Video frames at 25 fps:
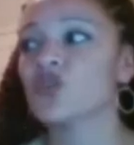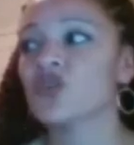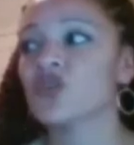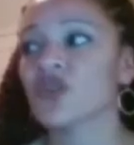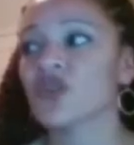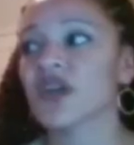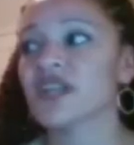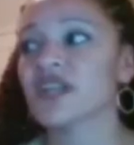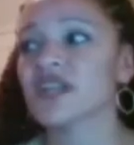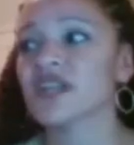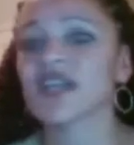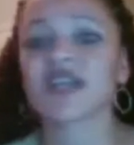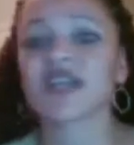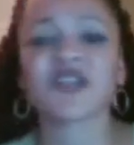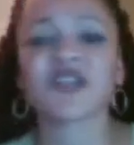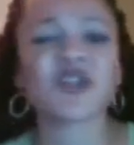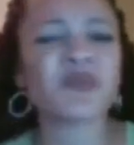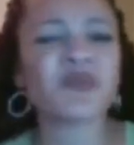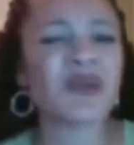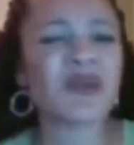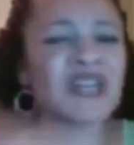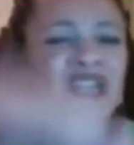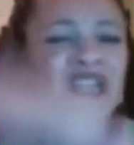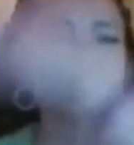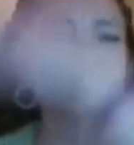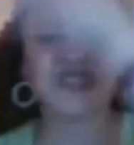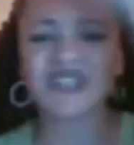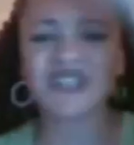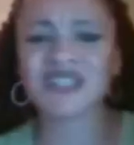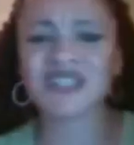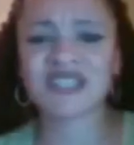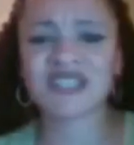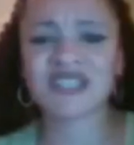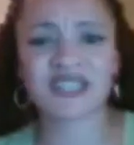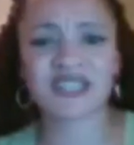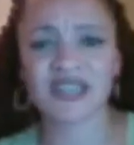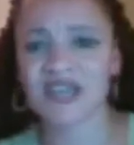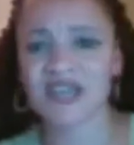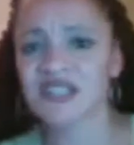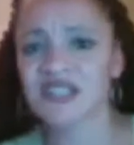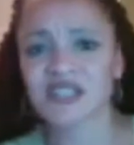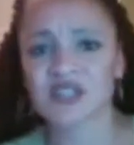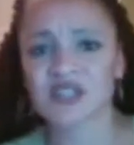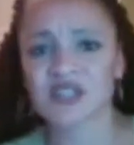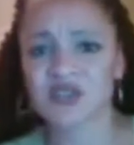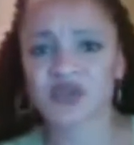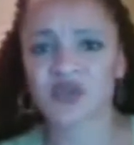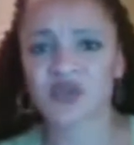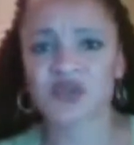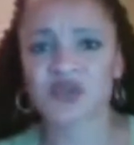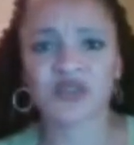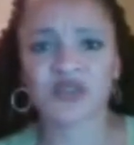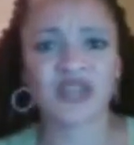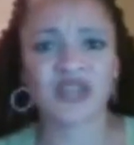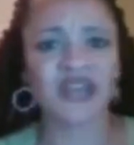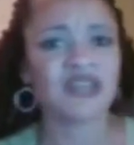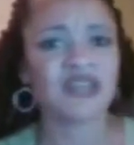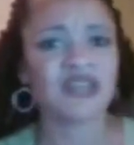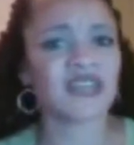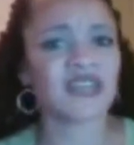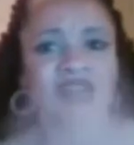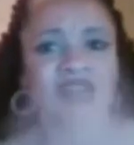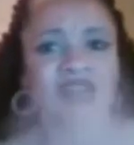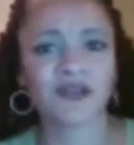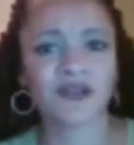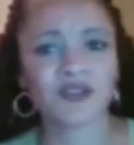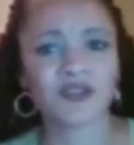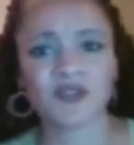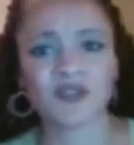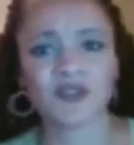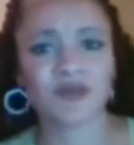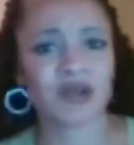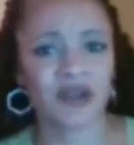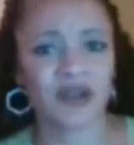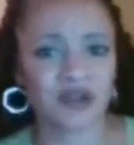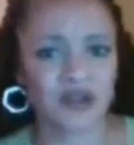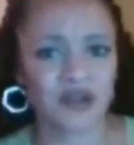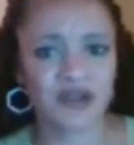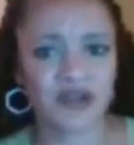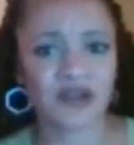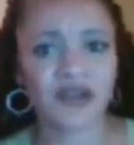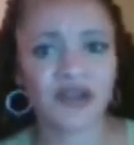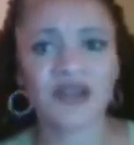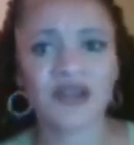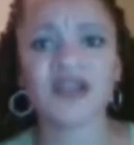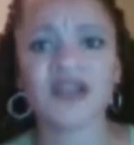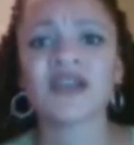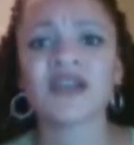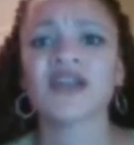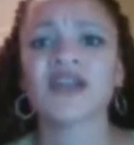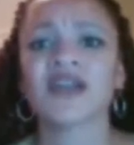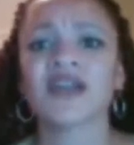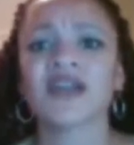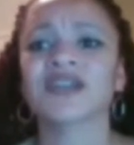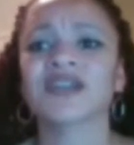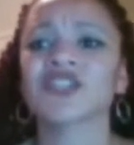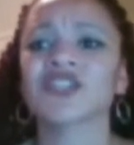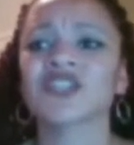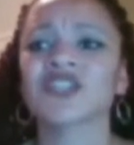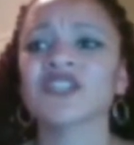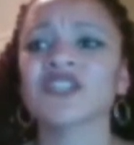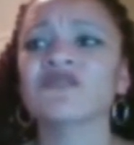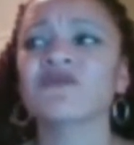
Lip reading: credit. Like, nobody even discusses her or, like, cares about her. And she's